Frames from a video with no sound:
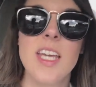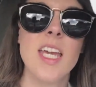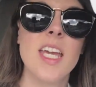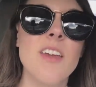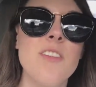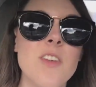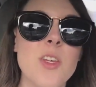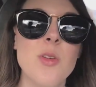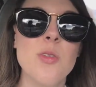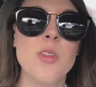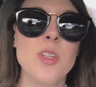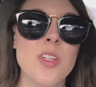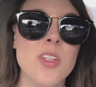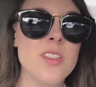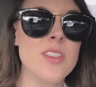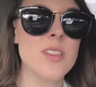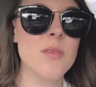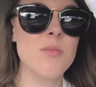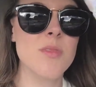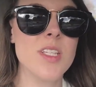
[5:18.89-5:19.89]
If you
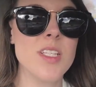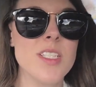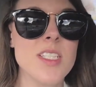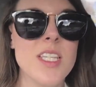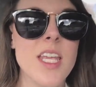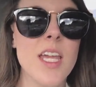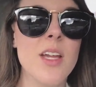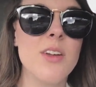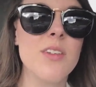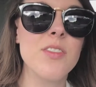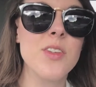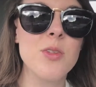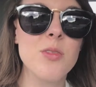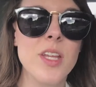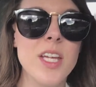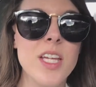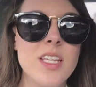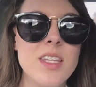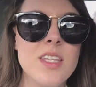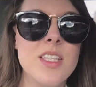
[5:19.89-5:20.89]
learned something today or if you
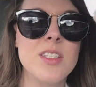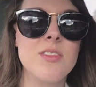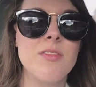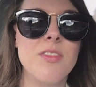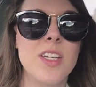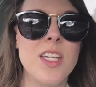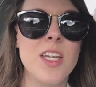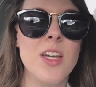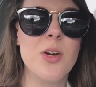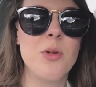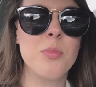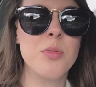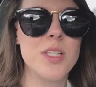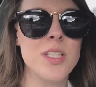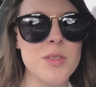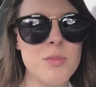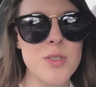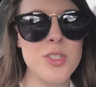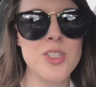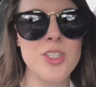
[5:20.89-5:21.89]
liked this video,
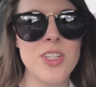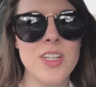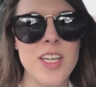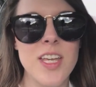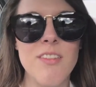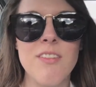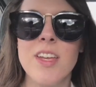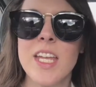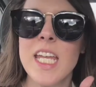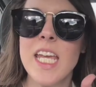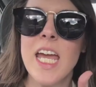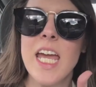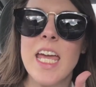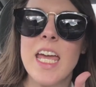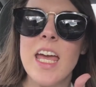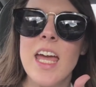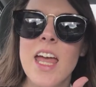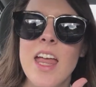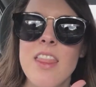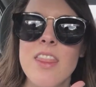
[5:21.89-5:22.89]
please be sure to give it a
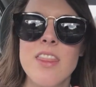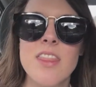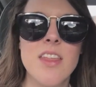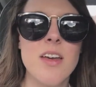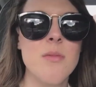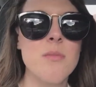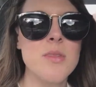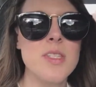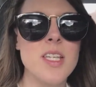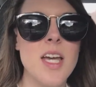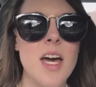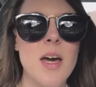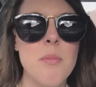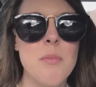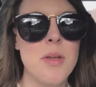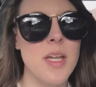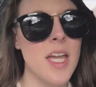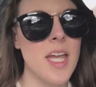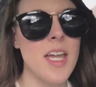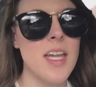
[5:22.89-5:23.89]
thumbs up.
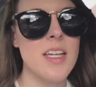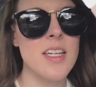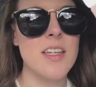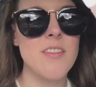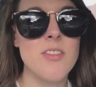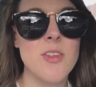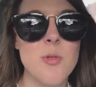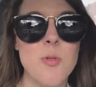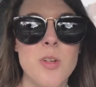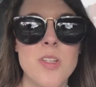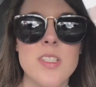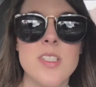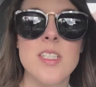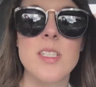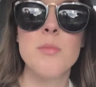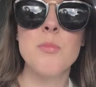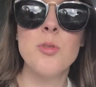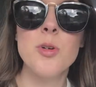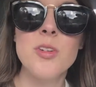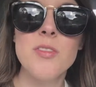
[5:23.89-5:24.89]
And if you want to
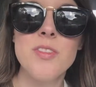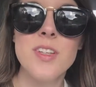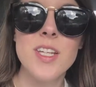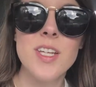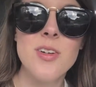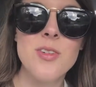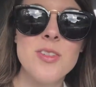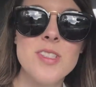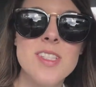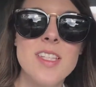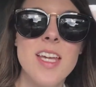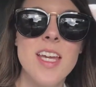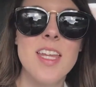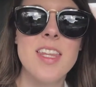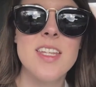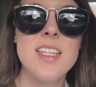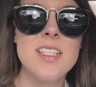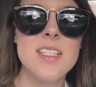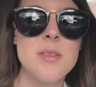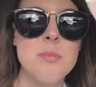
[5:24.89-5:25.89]
see more videos like
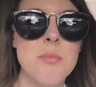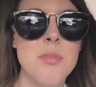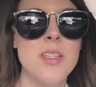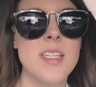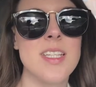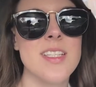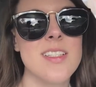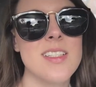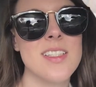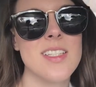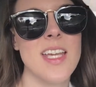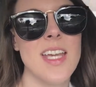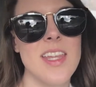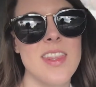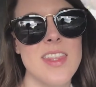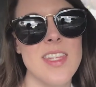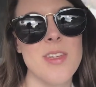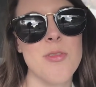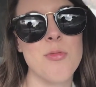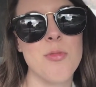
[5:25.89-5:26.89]
this, please
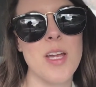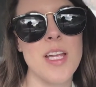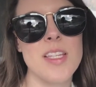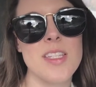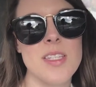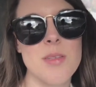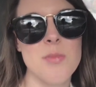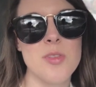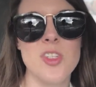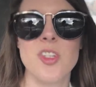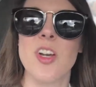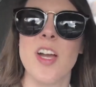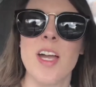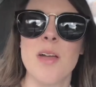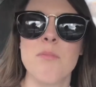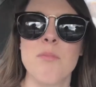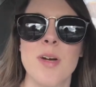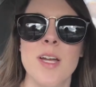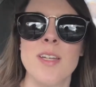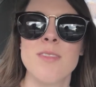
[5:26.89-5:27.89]
hit the red
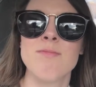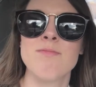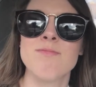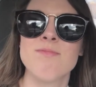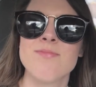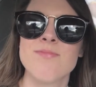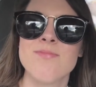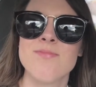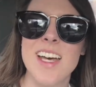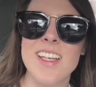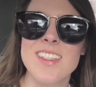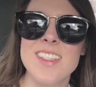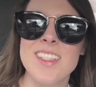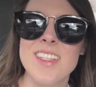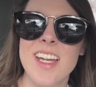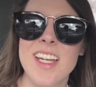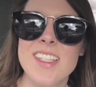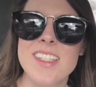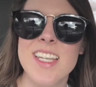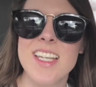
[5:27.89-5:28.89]
subscribe button. I'll see you
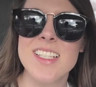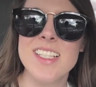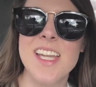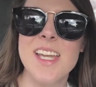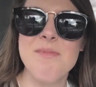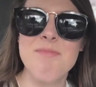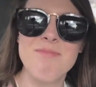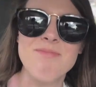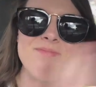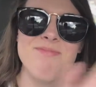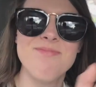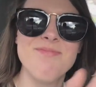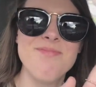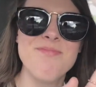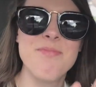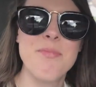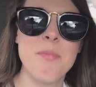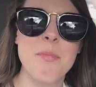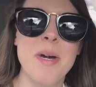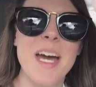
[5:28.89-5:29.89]
guys next time.
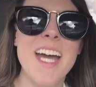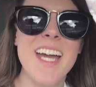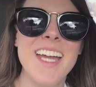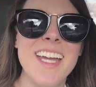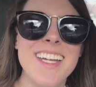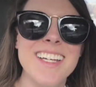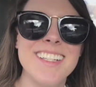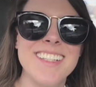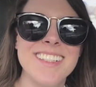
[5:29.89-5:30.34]
Bye!